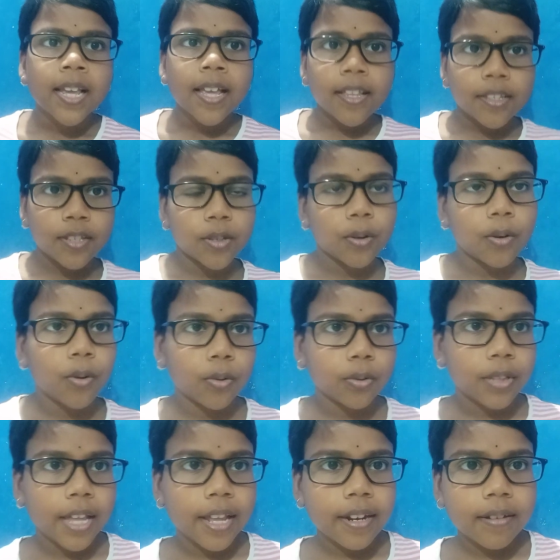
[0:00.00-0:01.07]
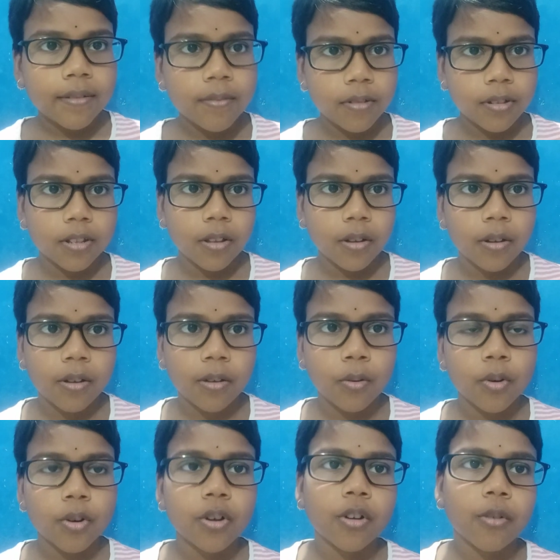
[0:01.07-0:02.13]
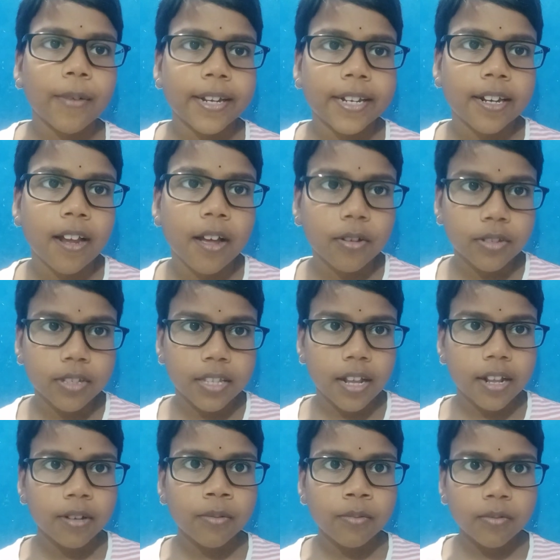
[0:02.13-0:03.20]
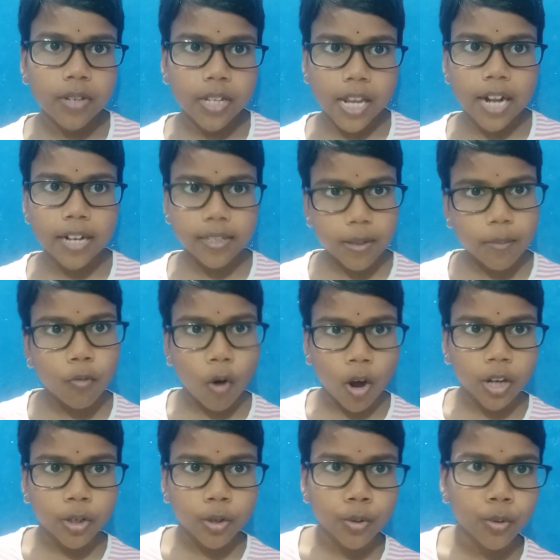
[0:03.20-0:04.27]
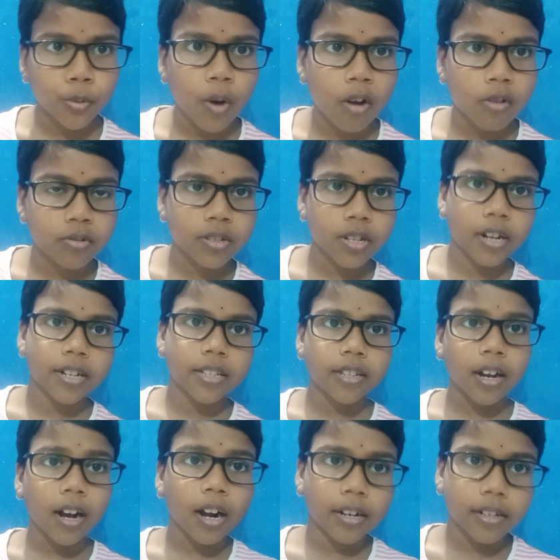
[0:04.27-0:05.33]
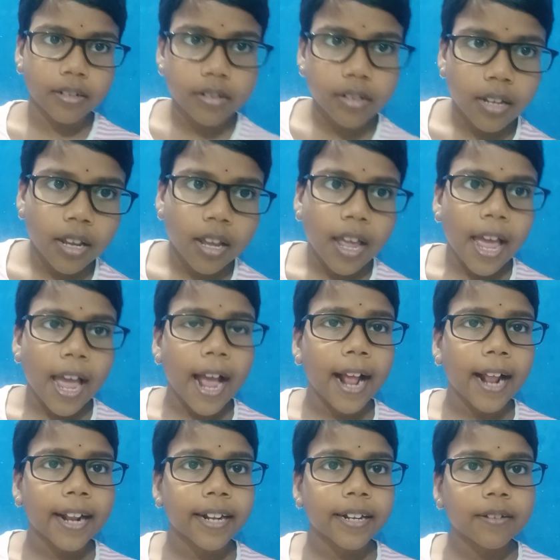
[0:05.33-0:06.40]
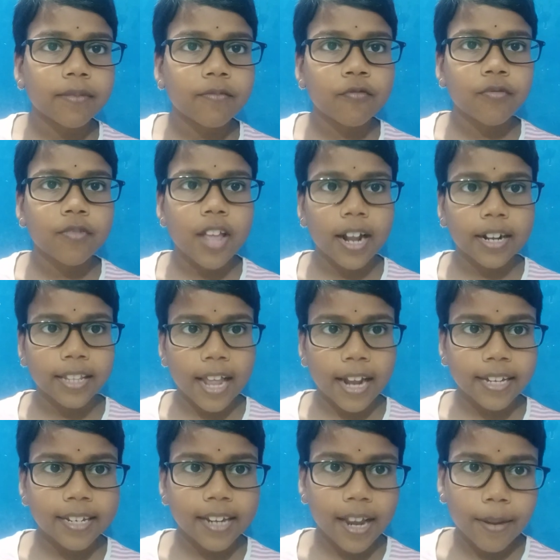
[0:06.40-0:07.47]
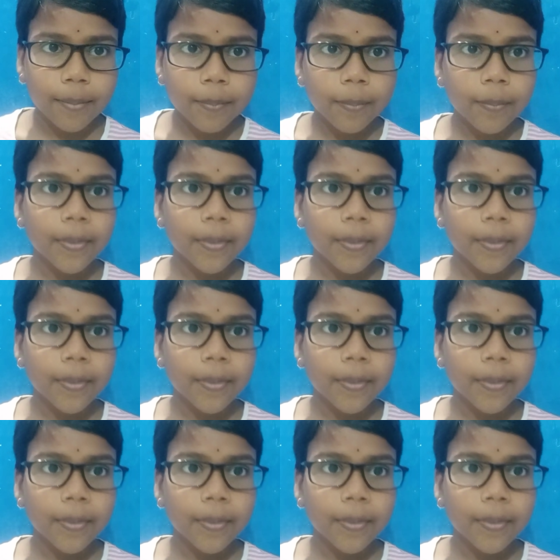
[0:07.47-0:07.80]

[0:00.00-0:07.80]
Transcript: So then the owner waited outside. He had some work to do outside in the garden, and at that time,